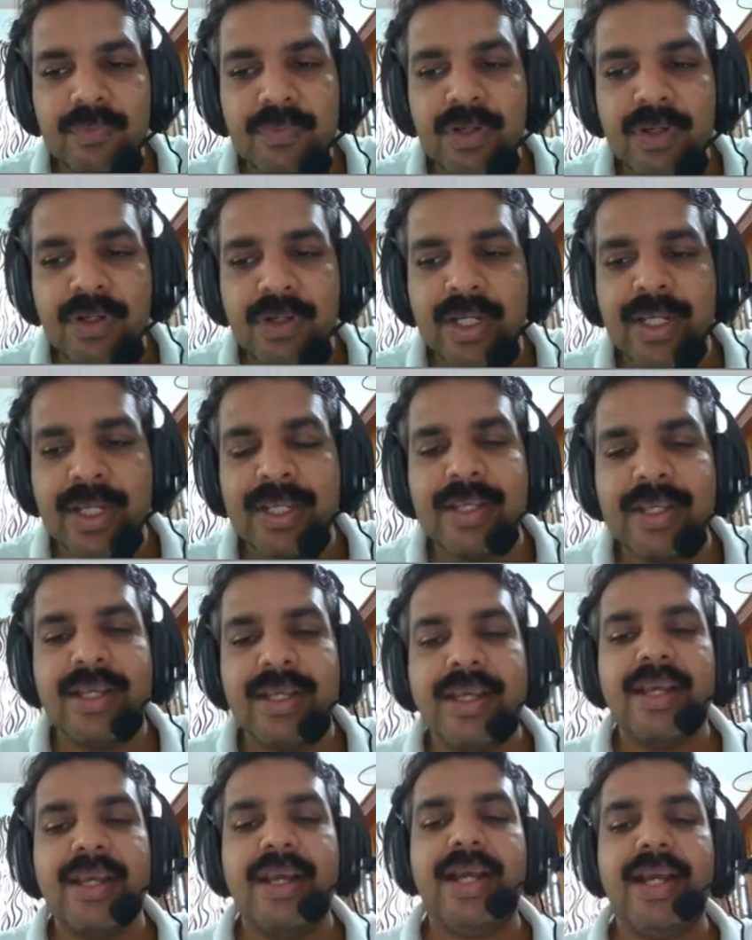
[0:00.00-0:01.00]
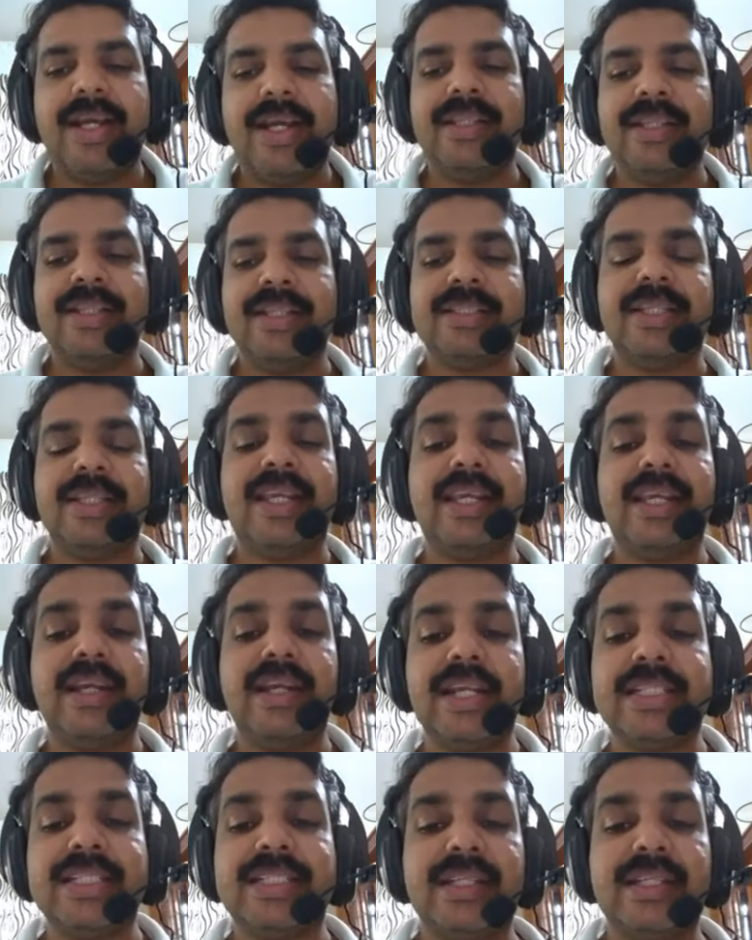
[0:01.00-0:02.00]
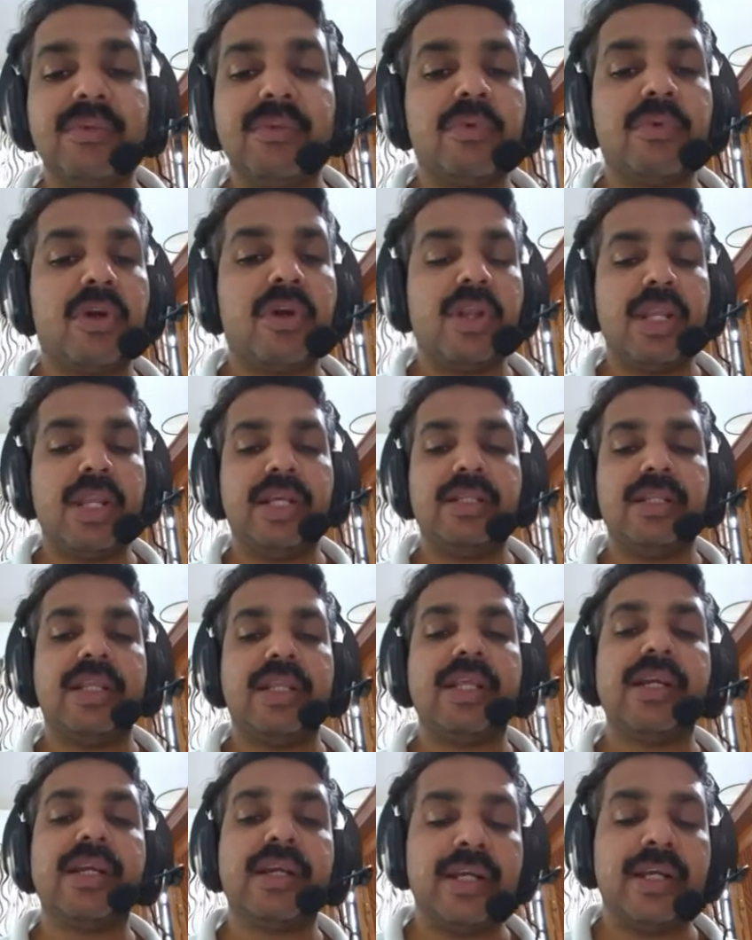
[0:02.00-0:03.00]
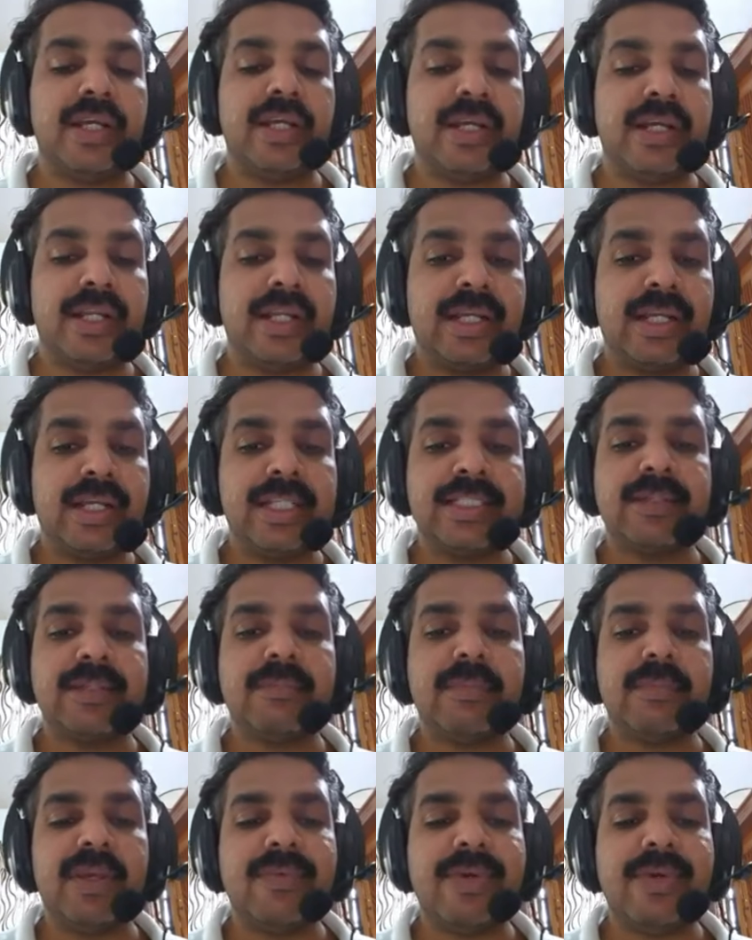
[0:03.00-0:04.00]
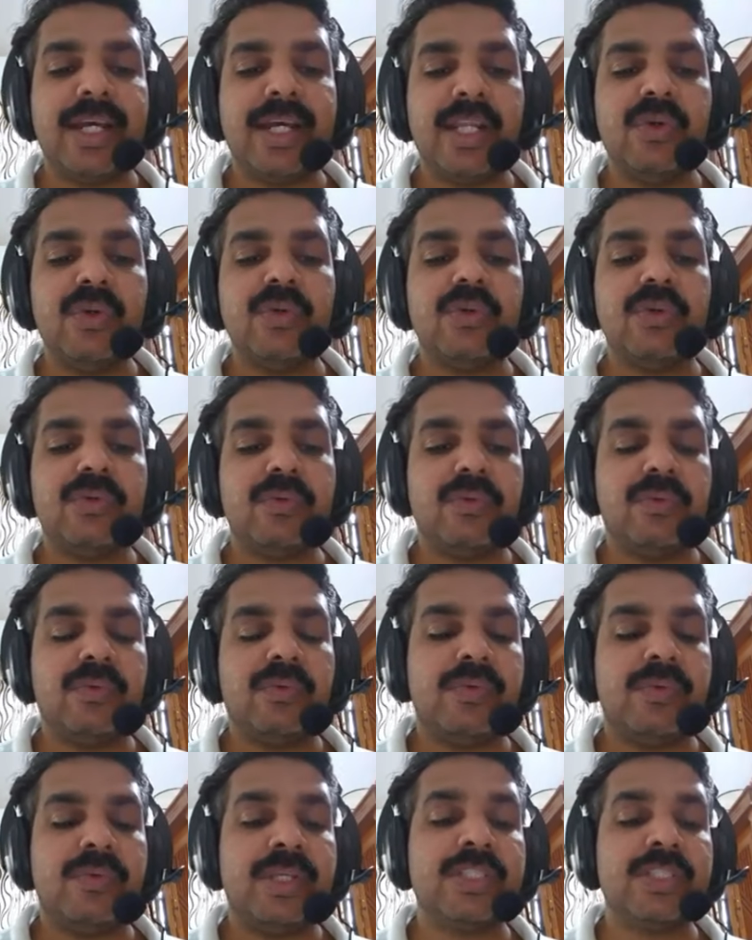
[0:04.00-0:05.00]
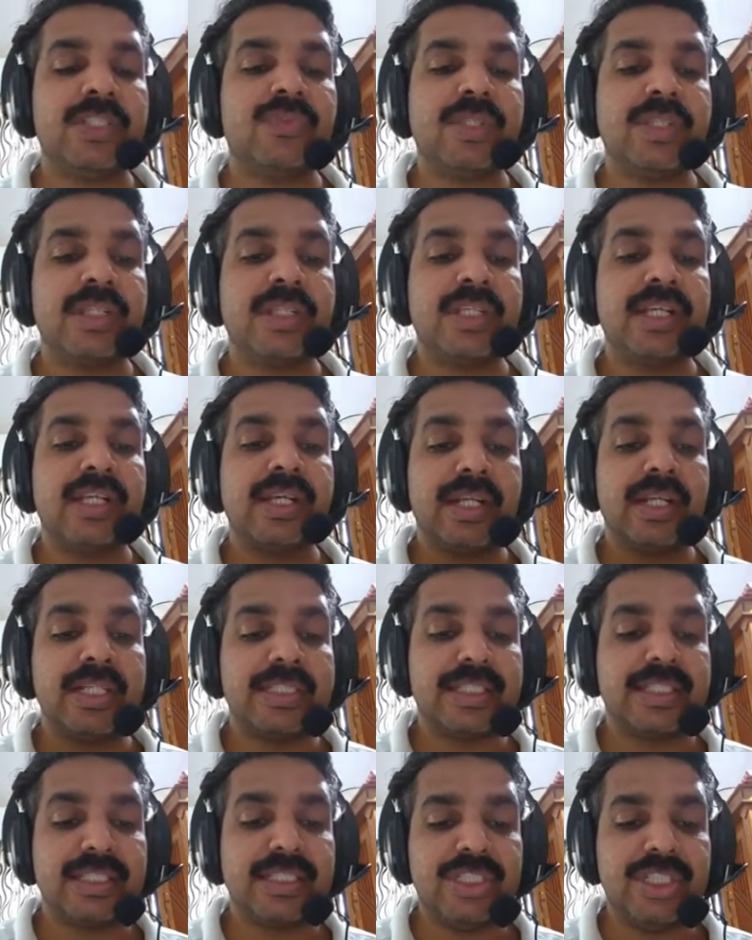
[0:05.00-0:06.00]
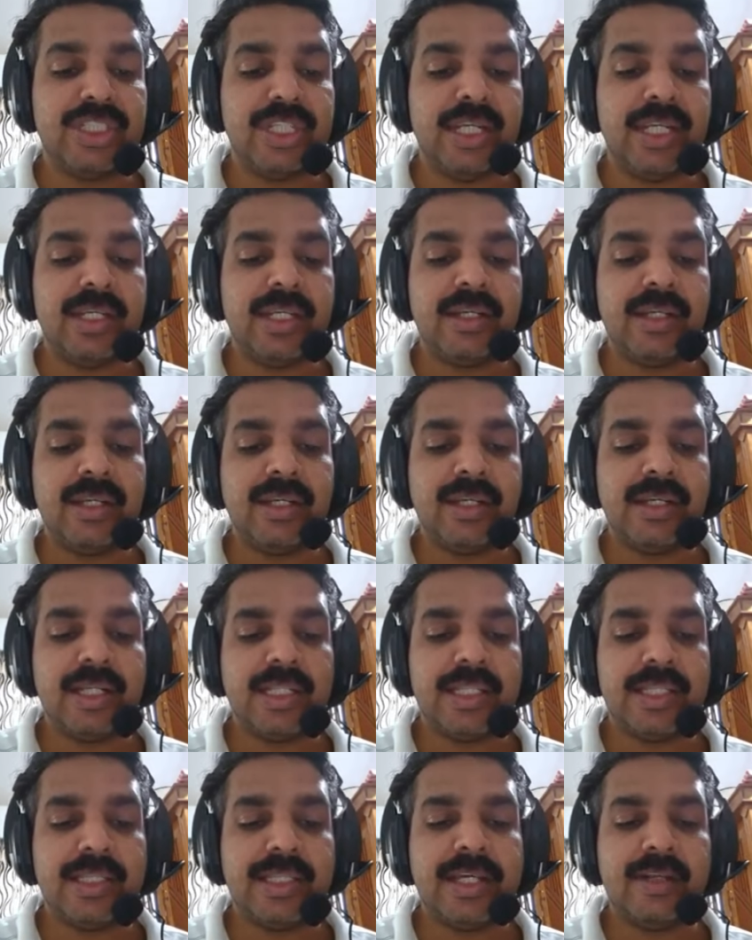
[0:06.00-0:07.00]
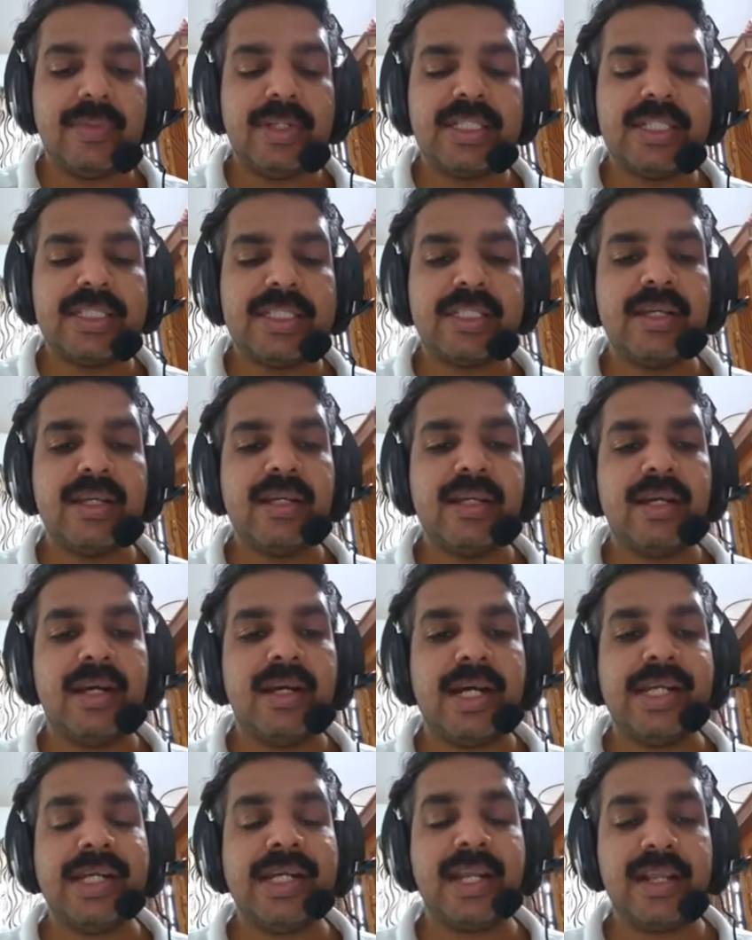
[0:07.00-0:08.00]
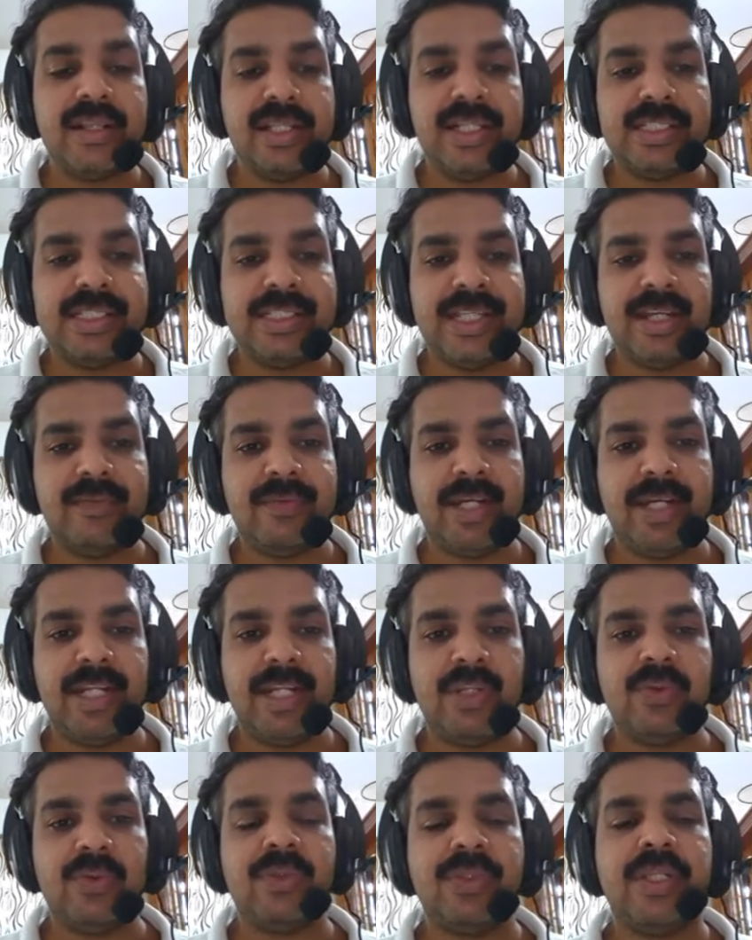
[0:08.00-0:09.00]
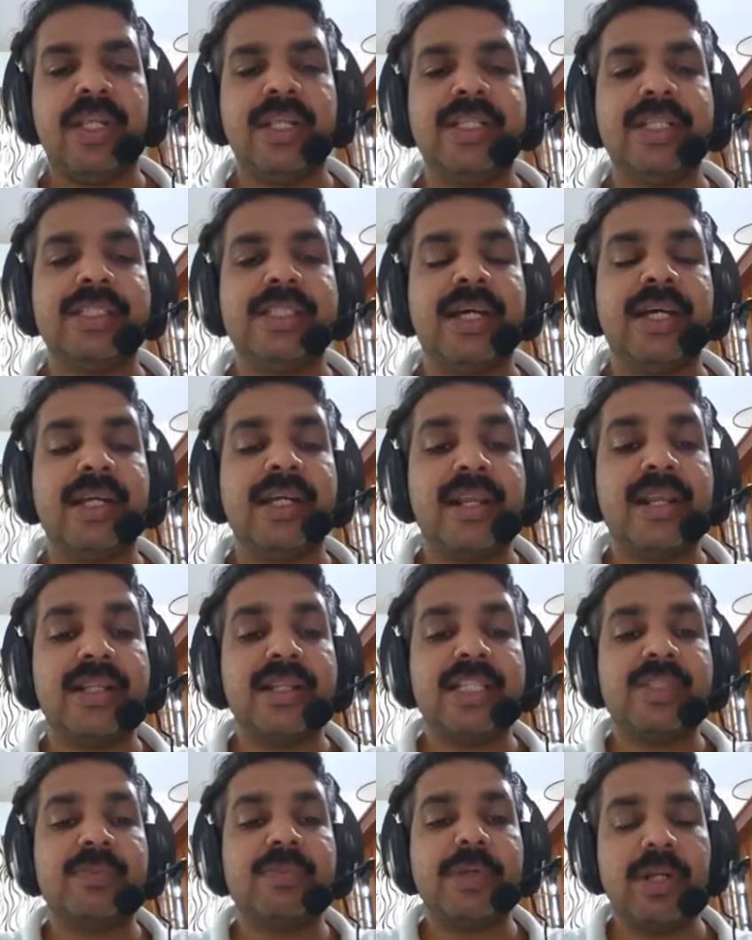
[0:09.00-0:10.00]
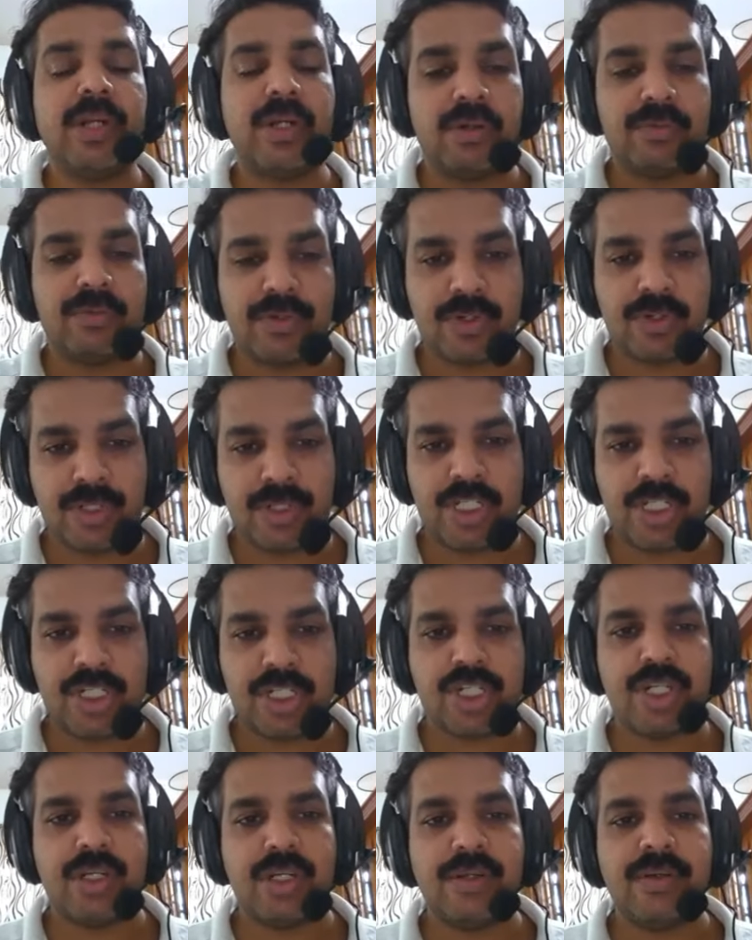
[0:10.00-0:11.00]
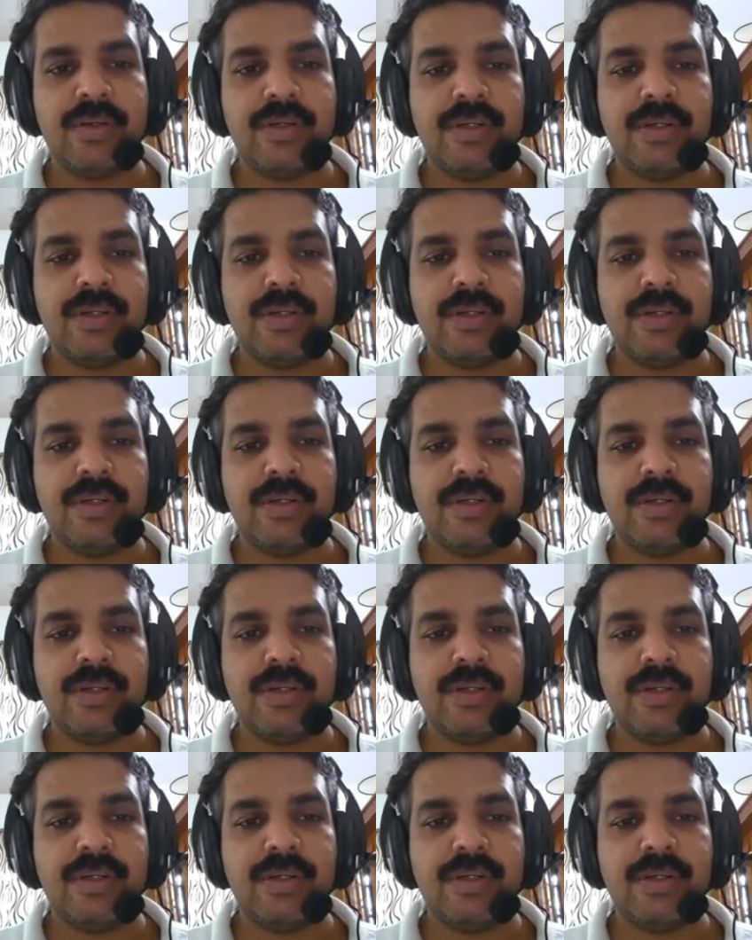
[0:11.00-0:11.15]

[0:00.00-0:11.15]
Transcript: Okay, and this increasing bond length and decreasing B value is with the increasing J. That means higher the J value, that is higher the speed of rotation.